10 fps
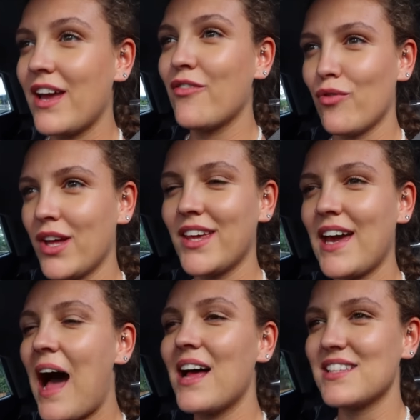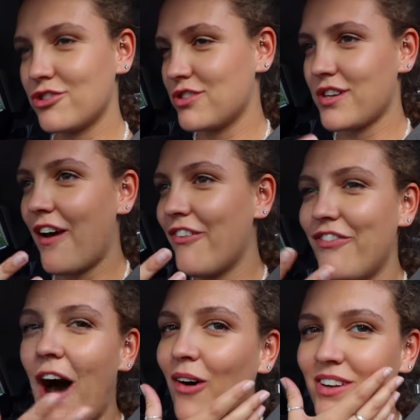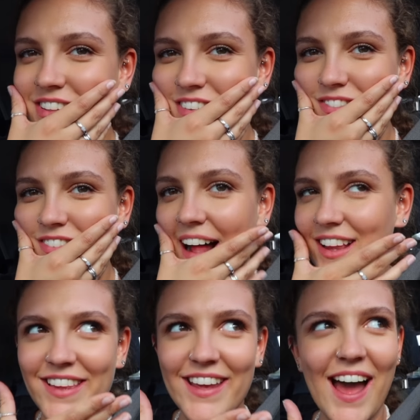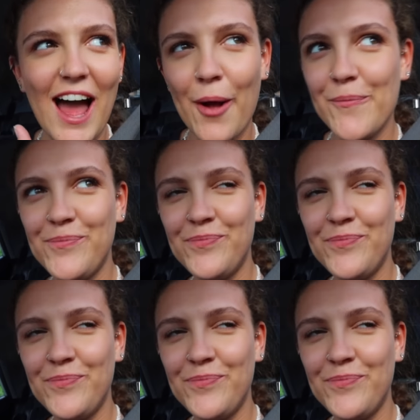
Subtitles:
It really has just a foul smell in the air.